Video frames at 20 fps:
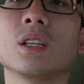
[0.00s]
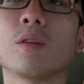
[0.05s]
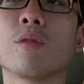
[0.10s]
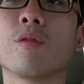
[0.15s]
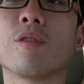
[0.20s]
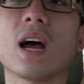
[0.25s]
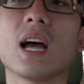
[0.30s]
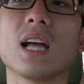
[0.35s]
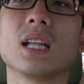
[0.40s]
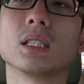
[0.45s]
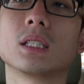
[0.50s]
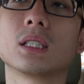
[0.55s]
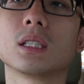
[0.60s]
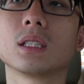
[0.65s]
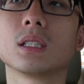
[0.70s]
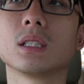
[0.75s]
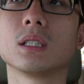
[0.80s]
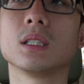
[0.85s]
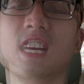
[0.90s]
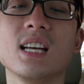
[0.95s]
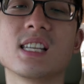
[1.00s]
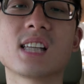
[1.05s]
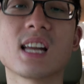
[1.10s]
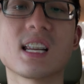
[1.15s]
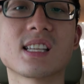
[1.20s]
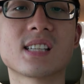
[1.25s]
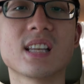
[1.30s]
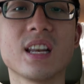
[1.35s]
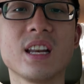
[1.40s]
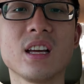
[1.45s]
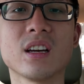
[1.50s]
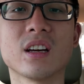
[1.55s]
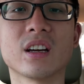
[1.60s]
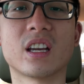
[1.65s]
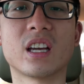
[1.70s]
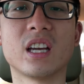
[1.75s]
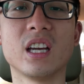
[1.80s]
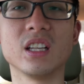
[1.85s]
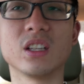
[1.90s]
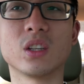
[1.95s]
The vet. It's like sending a
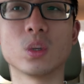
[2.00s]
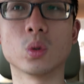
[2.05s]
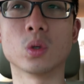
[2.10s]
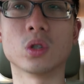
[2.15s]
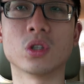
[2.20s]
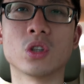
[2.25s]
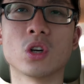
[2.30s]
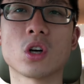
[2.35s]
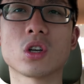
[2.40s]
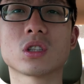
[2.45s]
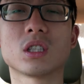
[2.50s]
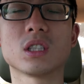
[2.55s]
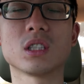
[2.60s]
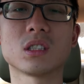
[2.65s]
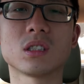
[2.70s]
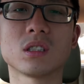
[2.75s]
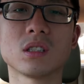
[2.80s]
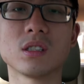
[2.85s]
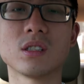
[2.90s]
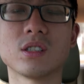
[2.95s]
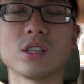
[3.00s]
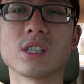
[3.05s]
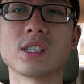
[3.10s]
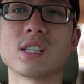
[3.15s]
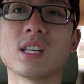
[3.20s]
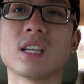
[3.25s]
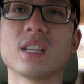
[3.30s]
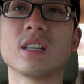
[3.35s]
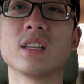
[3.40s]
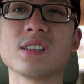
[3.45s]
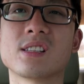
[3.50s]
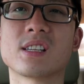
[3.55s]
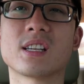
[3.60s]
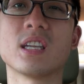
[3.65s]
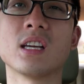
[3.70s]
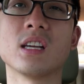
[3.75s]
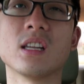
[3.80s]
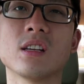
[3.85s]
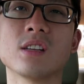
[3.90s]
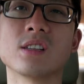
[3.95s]
kid to a doctor, just that this
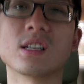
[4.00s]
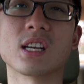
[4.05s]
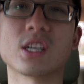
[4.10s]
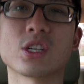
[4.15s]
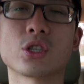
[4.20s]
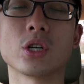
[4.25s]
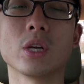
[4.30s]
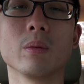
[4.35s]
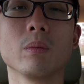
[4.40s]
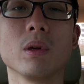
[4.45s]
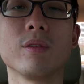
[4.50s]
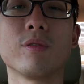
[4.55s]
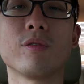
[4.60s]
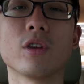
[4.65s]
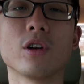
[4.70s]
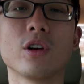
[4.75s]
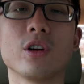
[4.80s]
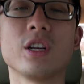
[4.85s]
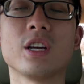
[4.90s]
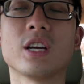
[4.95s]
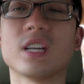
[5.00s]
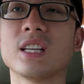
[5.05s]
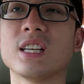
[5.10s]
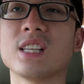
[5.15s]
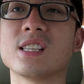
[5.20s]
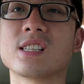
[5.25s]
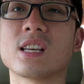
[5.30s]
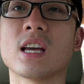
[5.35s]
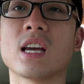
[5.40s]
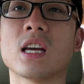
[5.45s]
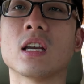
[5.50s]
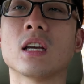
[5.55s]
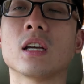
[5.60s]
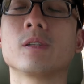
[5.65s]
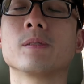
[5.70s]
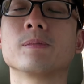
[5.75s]
kid is extremely furry and eats hay.